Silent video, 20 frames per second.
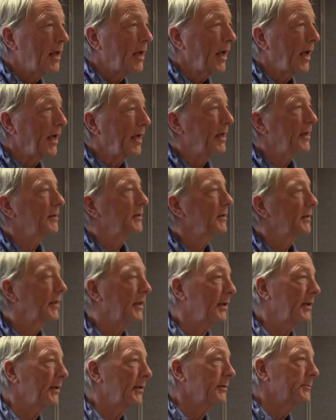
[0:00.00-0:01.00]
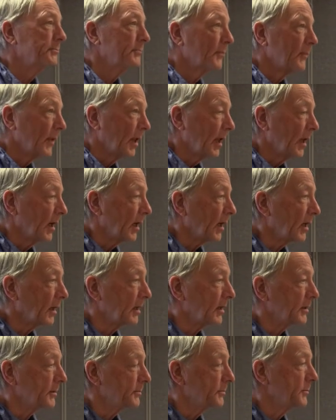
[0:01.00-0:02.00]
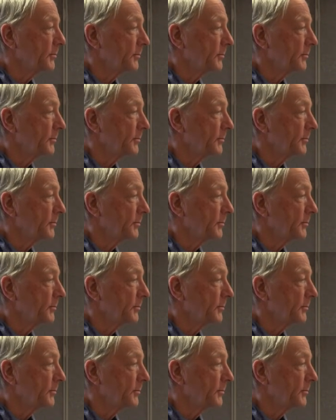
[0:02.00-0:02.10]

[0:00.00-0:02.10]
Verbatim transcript: and the uh,